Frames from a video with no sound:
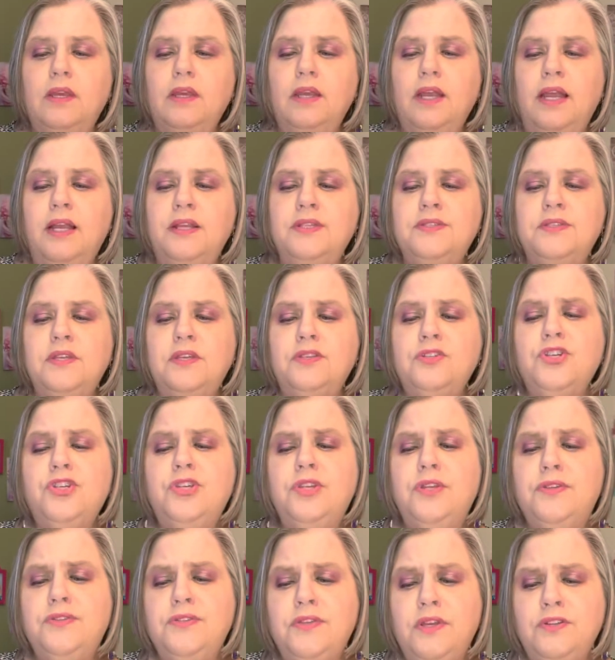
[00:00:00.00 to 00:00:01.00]
and
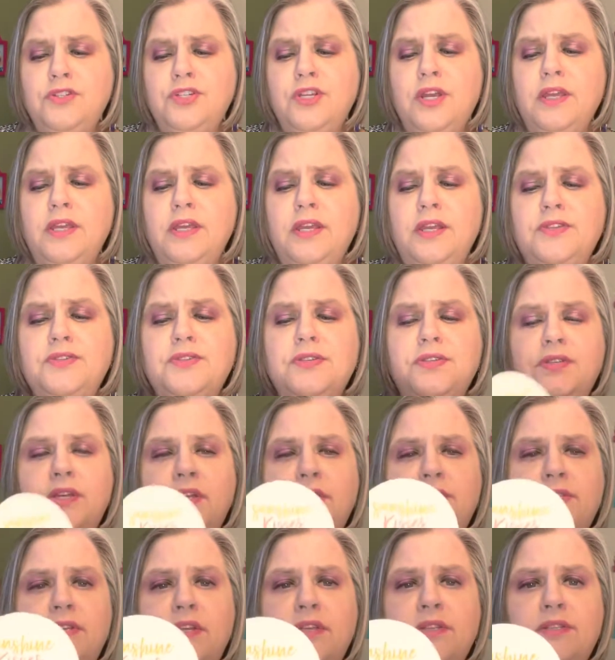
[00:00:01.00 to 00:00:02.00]
sunshine kisses
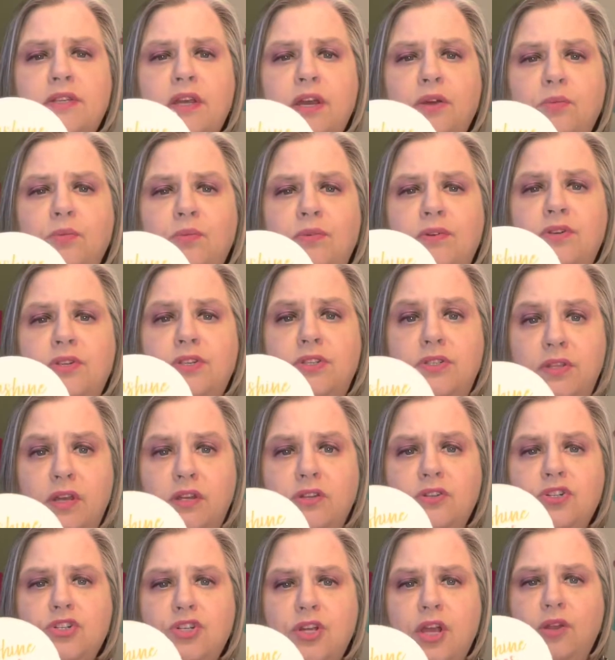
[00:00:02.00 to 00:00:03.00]
and
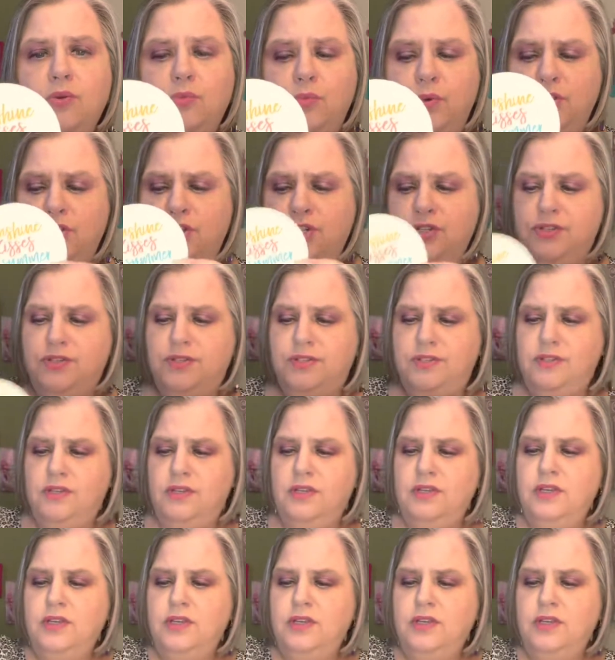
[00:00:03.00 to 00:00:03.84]
sunshine wishes.